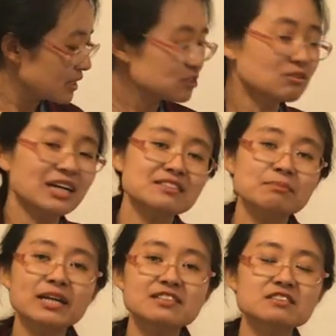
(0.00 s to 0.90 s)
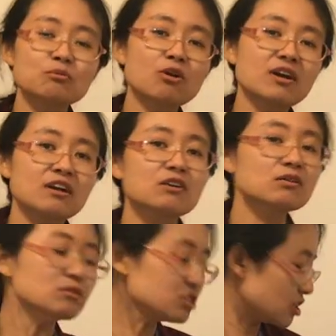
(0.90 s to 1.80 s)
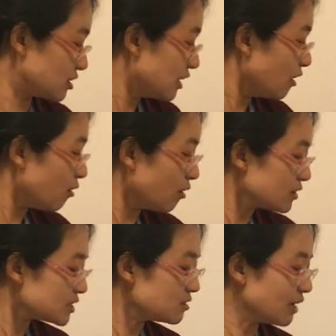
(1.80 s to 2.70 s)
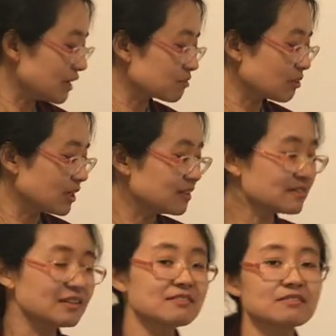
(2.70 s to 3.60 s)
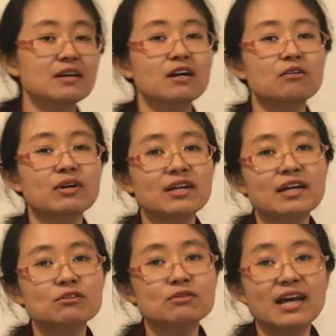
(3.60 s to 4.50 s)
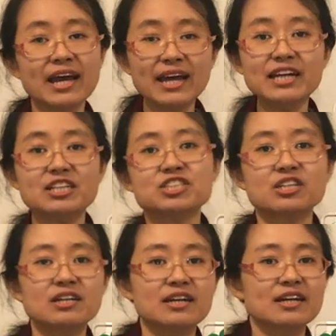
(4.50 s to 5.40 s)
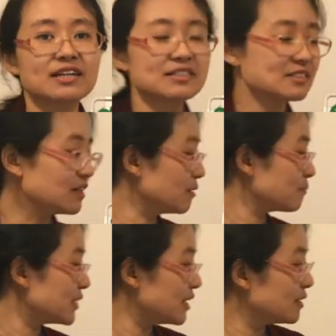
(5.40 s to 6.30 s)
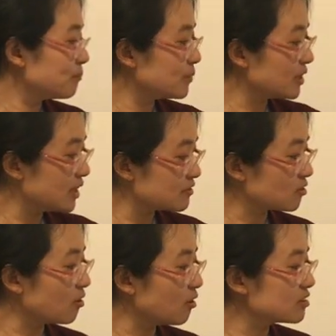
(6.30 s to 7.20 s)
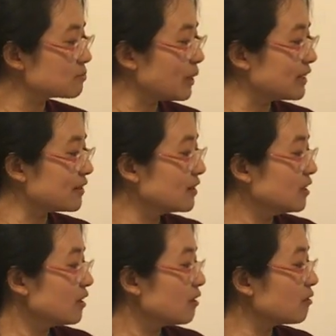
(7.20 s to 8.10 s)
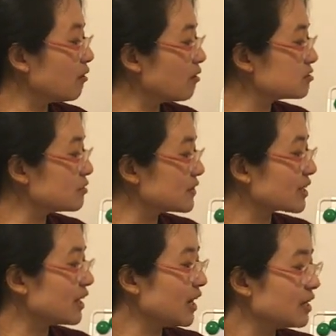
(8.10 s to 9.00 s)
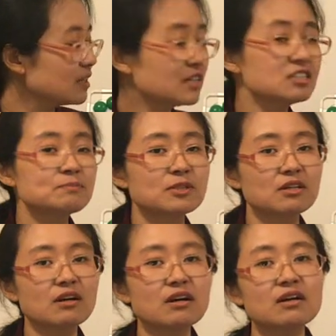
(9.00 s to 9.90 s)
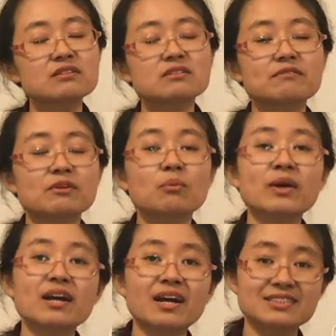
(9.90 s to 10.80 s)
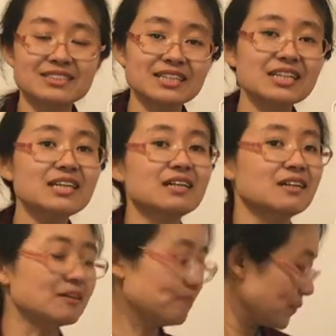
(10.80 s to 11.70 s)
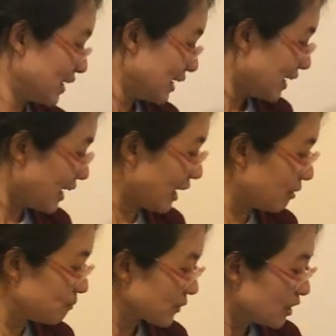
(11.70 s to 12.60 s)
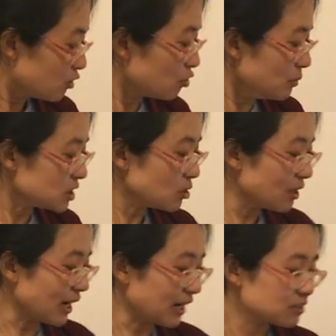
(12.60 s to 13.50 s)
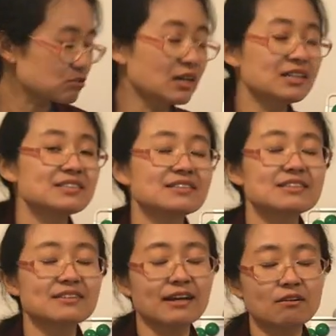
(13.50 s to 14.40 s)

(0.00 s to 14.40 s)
so let's make a small conclusion. Osteoarthritis is related to the age, is caused by the loss of the cartilage because of the wear and tear. Rheumatoid arthritis is an